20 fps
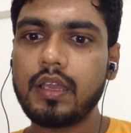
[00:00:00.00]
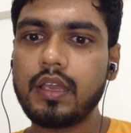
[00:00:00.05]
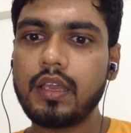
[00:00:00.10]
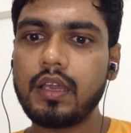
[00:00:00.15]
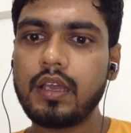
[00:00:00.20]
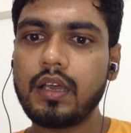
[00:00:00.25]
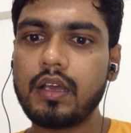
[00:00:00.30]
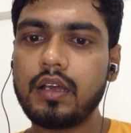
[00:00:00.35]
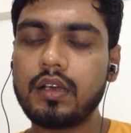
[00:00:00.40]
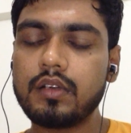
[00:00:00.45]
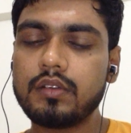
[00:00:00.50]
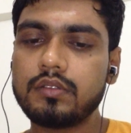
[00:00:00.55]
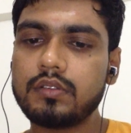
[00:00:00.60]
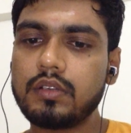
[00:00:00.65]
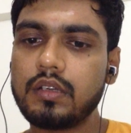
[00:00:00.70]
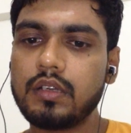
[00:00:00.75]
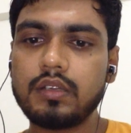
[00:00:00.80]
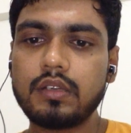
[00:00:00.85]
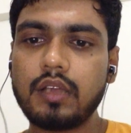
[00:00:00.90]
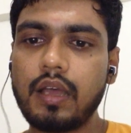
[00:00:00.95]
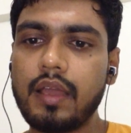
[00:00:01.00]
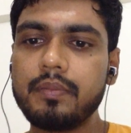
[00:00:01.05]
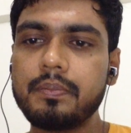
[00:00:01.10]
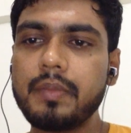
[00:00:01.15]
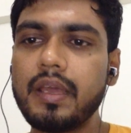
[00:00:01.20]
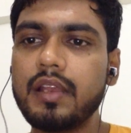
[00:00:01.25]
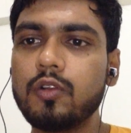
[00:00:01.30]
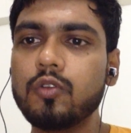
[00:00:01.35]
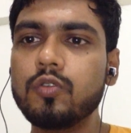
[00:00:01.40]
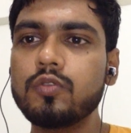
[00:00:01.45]
uh, I
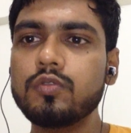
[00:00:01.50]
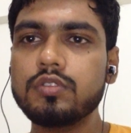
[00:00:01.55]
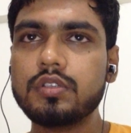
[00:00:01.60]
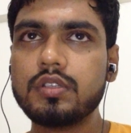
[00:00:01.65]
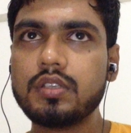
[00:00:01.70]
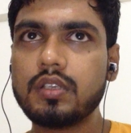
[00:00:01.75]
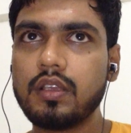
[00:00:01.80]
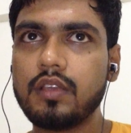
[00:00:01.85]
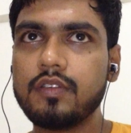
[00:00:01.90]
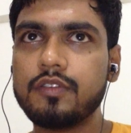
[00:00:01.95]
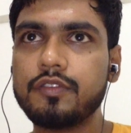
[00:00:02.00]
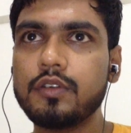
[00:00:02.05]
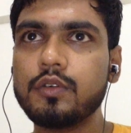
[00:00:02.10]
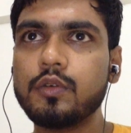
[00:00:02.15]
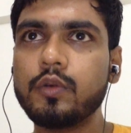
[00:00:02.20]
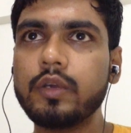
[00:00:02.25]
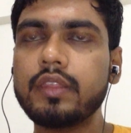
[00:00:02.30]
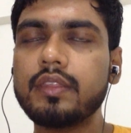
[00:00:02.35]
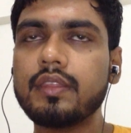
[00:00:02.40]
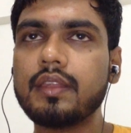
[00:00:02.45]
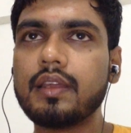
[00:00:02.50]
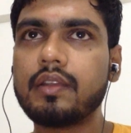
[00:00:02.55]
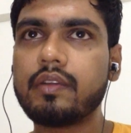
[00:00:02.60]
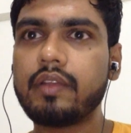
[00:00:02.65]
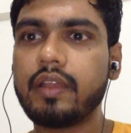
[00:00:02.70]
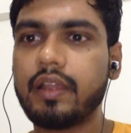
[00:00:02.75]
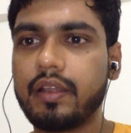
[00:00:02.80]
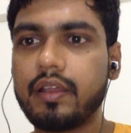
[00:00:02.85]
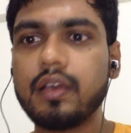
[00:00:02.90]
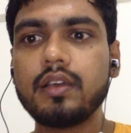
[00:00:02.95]
may lose if you win the
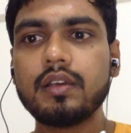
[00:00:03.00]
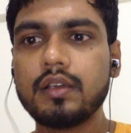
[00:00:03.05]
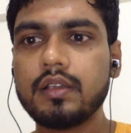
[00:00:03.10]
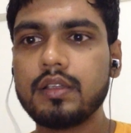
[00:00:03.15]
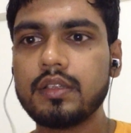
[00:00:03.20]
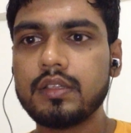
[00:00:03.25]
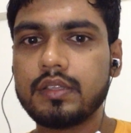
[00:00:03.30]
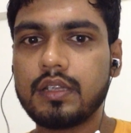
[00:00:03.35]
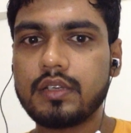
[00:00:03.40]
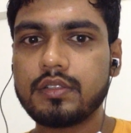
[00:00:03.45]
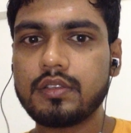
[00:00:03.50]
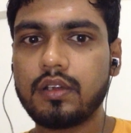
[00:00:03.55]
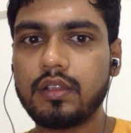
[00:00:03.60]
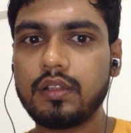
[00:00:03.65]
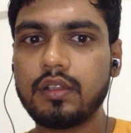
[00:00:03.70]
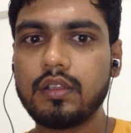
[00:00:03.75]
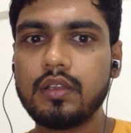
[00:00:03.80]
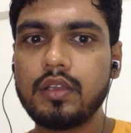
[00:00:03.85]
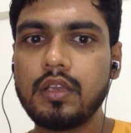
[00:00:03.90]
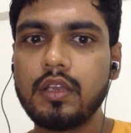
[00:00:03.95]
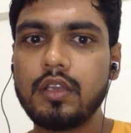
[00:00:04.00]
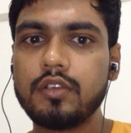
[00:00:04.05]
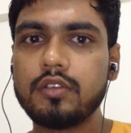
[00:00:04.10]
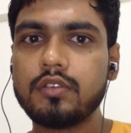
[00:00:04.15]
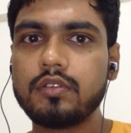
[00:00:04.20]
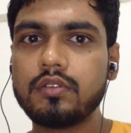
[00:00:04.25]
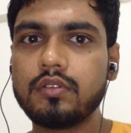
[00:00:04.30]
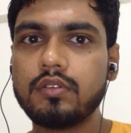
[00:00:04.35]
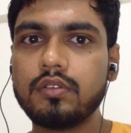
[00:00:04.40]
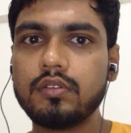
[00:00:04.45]
trade, that's all.
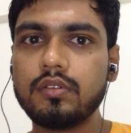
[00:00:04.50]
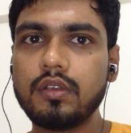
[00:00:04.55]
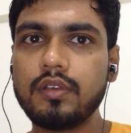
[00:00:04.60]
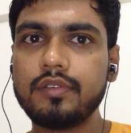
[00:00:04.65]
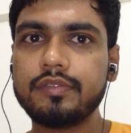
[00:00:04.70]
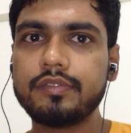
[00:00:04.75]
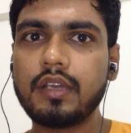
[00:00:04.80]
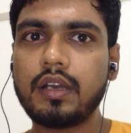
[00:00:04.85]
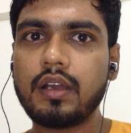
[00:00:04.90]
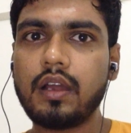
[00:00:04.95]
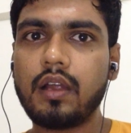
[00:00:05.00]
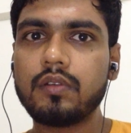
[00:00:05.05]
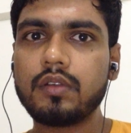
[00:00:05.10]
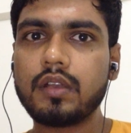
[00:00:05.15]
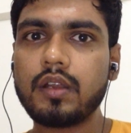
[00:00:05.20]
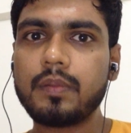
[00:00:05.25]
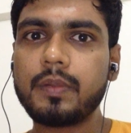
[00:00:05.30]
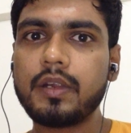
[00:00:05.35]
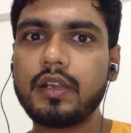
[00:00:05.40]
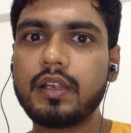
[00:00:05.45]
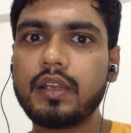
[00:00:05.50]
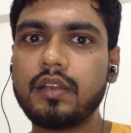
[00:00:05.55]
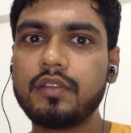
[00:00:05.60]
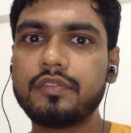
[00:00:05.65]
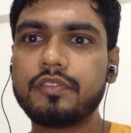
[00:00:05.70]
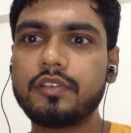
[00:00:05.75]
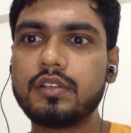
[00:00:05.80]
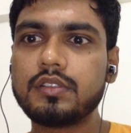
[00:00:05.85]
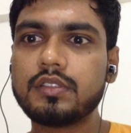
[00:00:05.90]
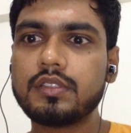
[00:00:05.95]
So if the counterparty
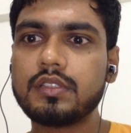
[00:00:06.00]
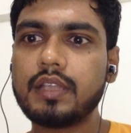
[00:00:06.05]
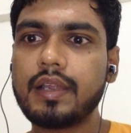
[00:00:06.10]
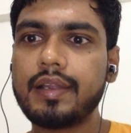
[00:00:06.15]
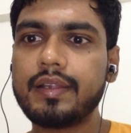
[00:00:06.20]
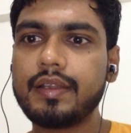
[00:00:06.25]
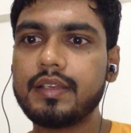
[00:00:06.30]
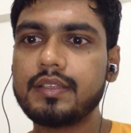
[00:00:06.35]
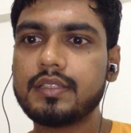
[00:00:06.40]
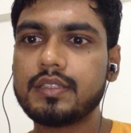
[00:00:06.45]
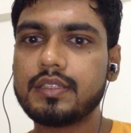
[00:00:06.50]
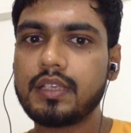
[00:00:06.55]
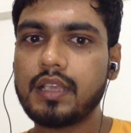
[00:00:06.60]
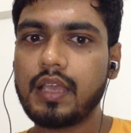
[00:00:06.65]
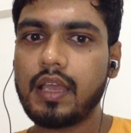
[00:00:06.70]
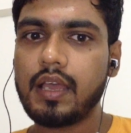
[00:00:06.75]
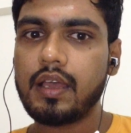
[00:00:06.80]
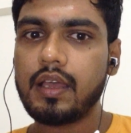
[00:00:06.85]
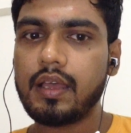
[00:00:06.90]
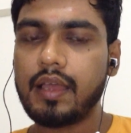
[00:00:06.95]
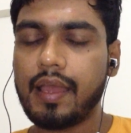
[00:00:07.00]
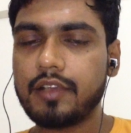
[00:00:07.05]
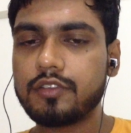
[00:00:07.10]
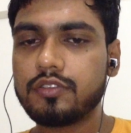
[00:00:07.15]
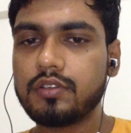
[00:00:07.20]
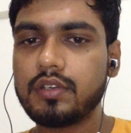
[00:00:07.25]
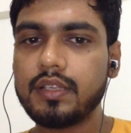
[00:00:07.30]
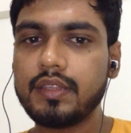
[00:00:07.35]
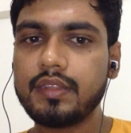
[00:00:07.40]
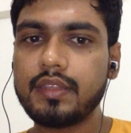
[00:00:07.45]
defaults, that is
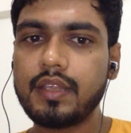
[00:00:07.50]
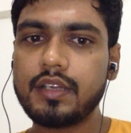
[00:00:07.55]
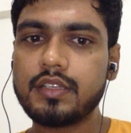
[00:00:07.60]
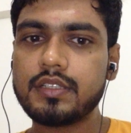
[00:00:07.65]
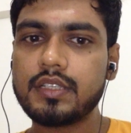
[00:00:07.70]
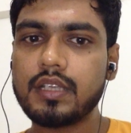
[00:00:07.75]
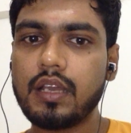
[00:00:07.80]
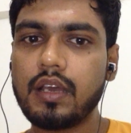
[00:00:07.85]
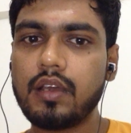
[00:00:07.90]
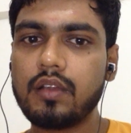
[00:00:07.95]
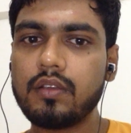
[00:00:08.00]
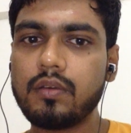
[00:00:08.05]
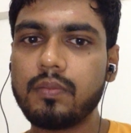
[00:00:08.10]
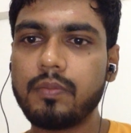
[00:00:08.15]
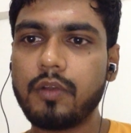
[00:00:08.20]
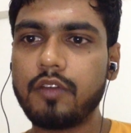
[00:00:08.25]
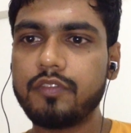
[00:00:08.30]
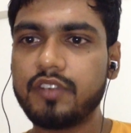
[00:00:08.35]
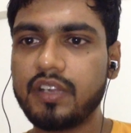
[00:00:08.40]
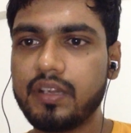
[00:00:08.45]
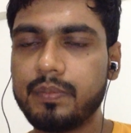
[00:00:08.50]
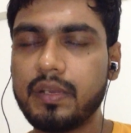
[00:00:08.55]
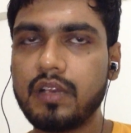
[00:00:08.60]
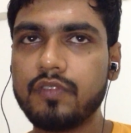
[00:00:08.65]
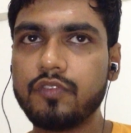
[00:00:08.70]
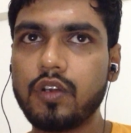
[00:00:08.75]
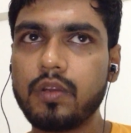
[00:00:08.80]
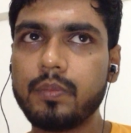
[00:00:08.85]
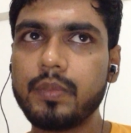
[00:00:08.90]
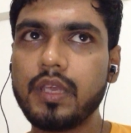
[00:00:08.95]
actually in that scenario profitable
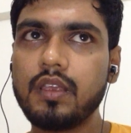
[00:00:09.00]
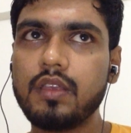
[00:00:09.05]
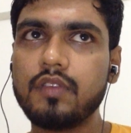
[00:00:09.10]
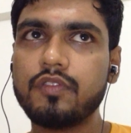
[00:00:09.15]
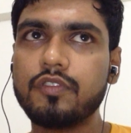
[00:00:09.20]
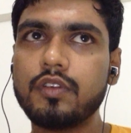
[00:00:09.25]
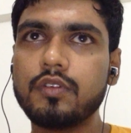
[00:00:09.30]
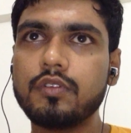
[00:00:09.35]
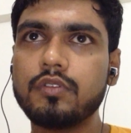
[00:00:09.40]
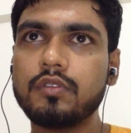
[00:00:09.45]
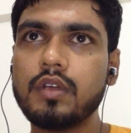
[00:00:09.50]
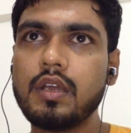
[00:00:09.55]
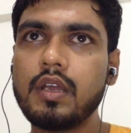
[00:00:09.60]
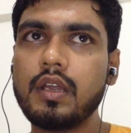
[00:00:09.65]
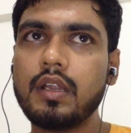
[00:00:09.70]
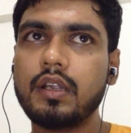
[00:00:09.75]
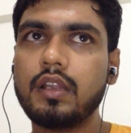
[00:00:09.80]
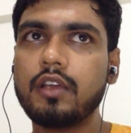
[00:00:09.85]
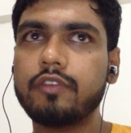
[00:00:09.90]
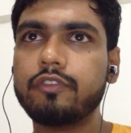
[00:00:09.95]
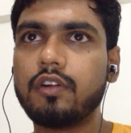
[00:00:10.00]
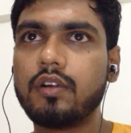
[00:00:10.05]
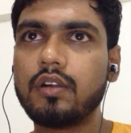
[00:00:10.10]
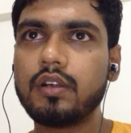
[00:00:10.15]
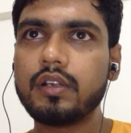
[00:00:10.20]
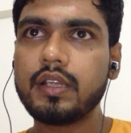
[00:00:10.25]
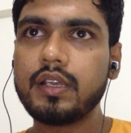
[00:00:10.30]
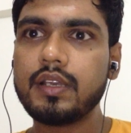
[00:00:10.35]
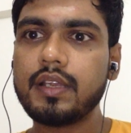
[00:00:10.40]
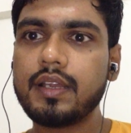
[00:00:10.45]
for me. If you
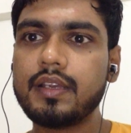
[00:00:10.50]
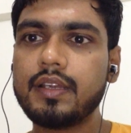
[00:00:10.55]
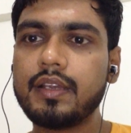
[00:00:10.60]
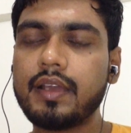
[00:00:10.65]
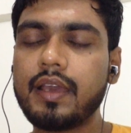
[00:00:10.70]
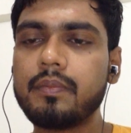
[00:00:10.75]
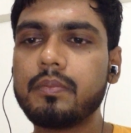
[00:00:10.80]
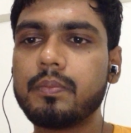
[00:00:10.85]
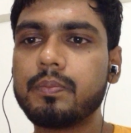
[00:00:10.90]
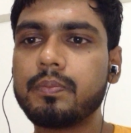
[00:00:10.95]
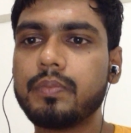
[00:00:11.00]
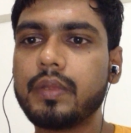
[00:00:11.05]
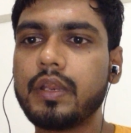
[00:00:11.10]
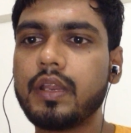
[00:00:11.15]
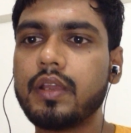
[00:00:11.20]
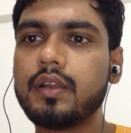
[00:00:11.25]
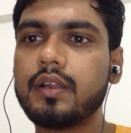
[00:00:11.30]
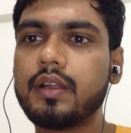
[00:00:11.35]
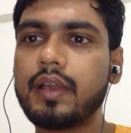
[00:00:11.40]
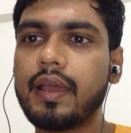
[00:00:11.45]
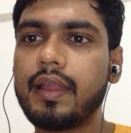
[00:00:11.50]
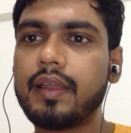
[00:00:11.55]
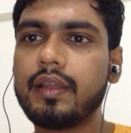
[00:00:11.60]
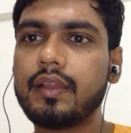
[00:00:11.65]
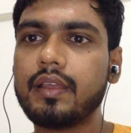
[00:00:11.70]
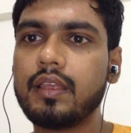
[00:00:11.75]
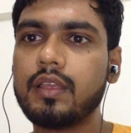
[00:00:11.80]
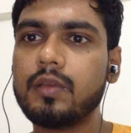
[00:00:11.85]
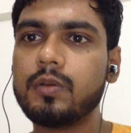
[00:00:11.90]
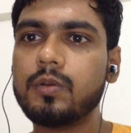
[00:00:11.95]
default in any time period
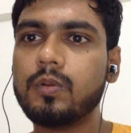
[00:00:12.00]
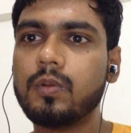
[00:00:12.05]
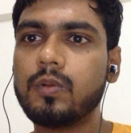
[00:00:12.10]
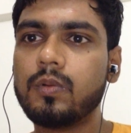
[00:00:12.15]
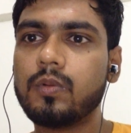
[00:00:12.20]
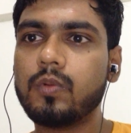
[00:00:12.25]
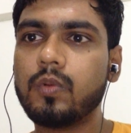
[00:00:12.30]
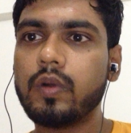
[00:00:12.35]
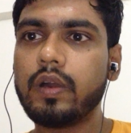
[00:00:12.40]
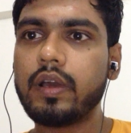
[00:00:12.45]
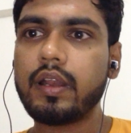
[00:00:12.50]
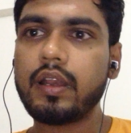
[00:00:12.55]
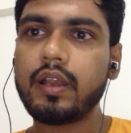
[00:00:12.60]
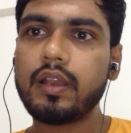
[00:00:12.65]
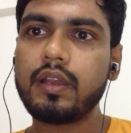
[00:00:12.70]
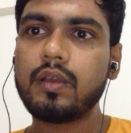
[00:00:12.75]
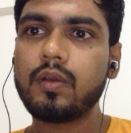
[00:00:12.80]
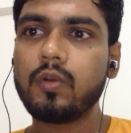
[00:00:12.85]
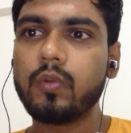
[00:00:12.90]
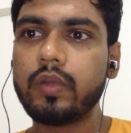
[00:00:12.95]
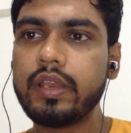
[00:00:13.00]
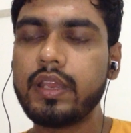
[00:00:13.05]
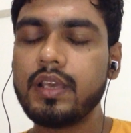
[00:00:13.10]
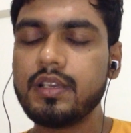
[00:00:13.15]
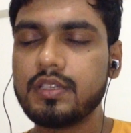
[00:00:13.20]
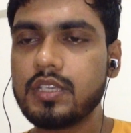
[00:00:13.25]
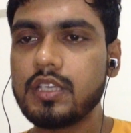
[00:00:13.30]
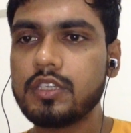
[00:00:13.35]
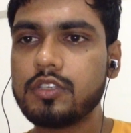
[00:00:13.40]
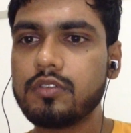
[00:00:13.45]
and you were in a
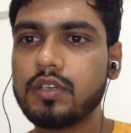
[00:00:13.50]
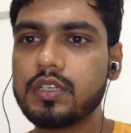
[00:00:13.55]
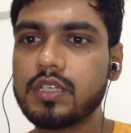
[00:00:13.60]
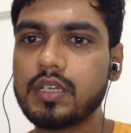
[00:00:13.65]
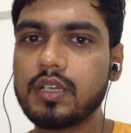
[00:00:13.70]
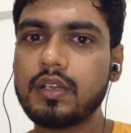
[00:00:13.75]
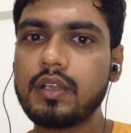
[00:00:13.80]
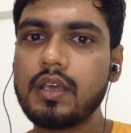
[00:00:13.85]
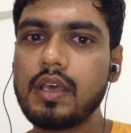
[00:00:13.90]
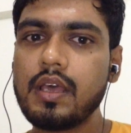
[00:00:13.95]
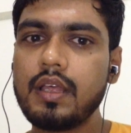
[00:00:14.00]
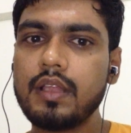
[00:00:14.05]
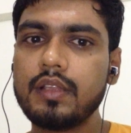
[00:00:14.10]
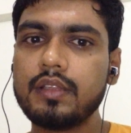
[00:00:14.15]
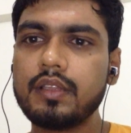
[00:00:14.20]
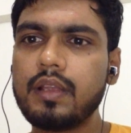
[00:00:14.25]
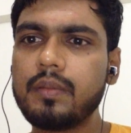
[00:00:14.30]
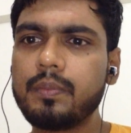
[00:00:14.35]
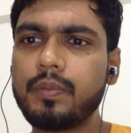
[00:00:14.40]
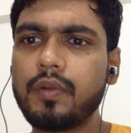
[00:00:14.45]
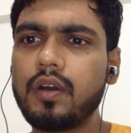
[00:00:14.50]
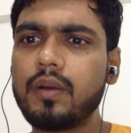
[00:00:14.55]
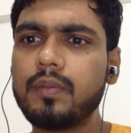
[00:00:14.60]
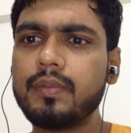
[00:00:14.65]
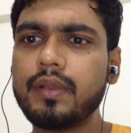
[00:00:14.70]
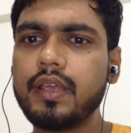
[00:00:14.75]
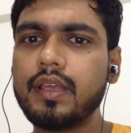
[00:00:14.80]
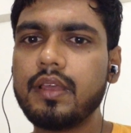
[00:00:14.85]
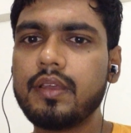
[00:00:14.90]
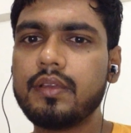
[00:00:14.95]
winning situation, then
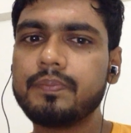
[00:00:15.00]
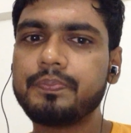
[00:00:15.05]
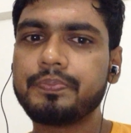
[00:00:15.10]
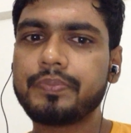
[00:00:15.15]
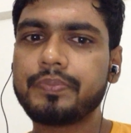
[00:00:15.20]
probably